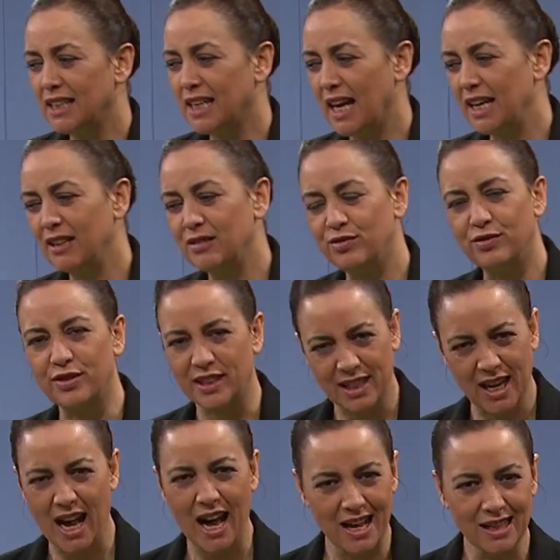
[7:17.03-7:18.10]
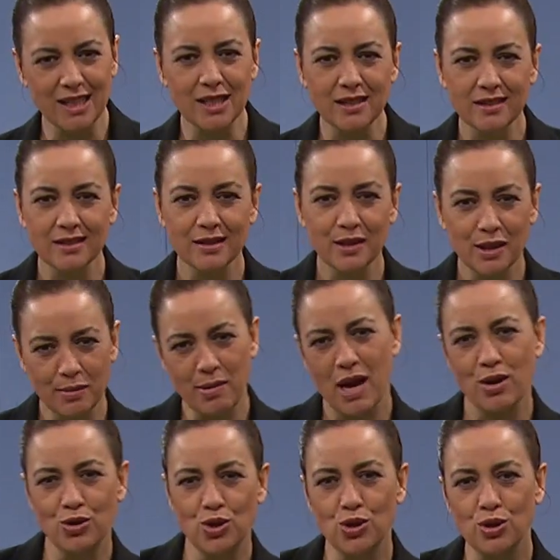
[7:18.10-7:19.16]
kind of forgot
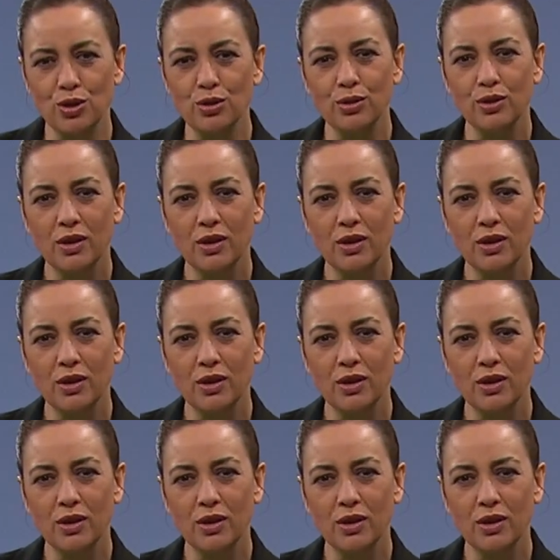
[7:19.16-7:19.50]
about you,